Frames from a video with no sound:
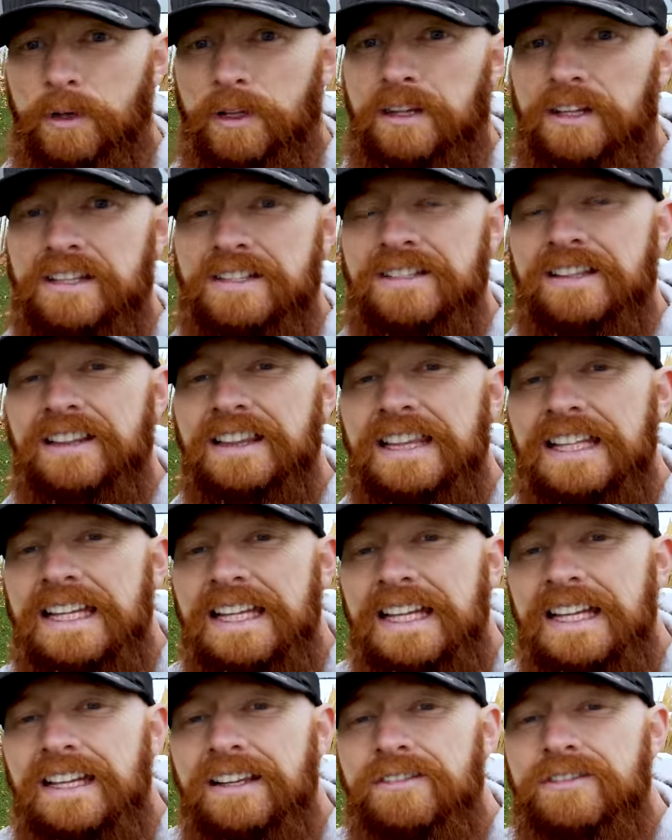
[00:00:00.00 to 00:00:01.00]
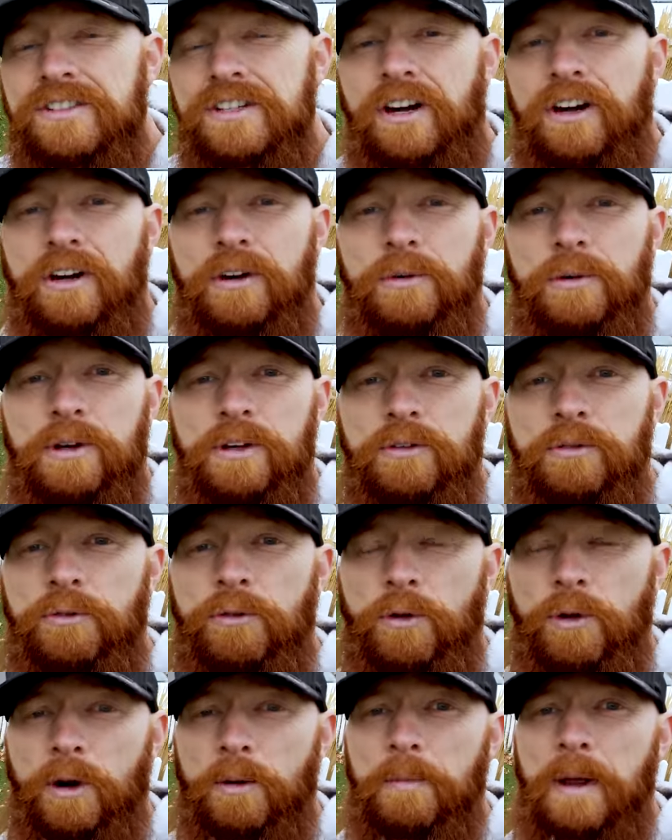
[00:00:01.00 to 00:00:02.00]
but these leaves are going to
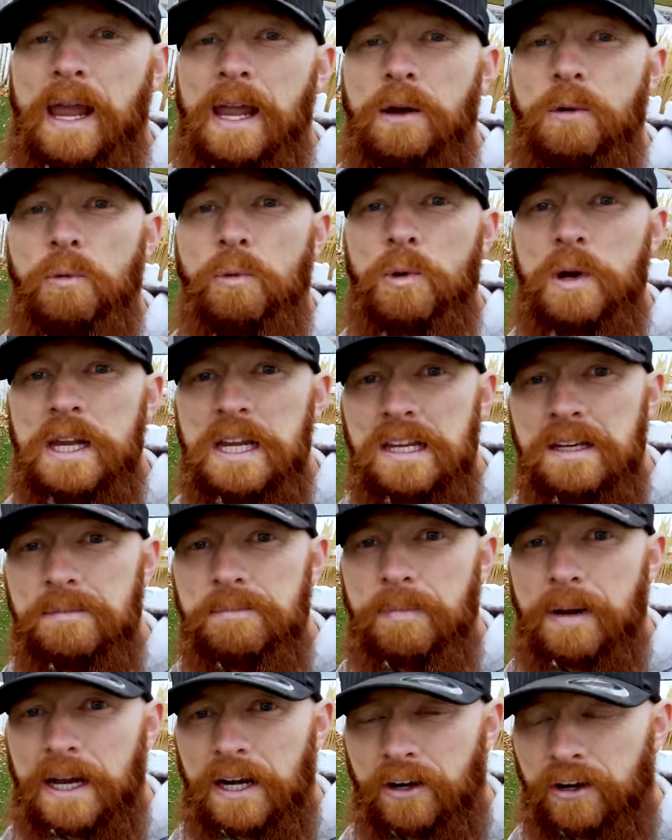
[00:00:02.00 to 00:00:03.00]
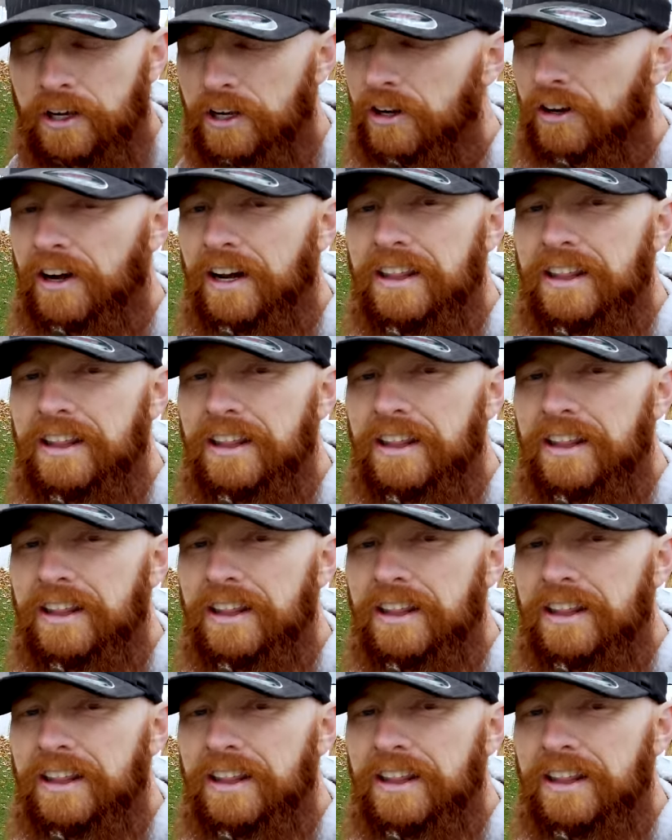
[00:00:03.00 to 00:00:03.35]
form a weed barrier,